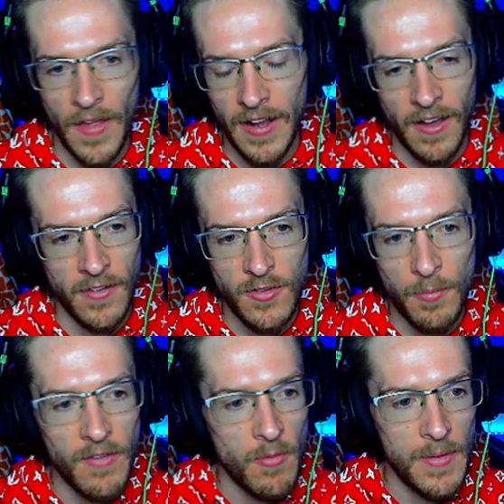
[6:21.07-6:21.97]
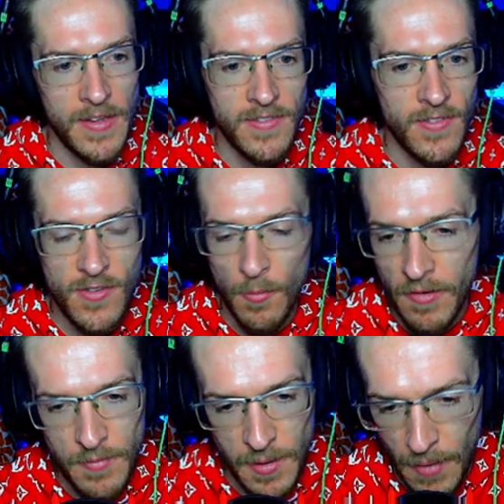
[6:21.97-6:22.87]
that guy. Stop giving me
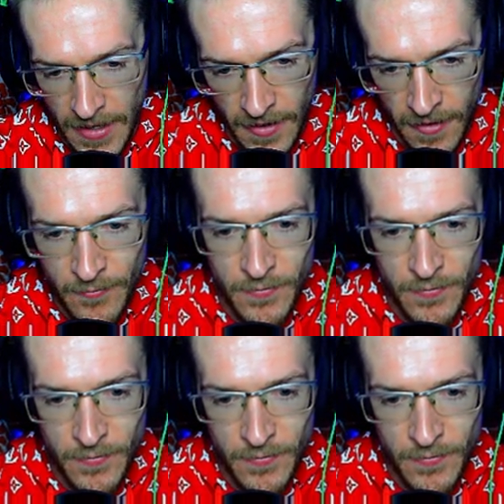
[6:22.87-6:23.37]
the panda.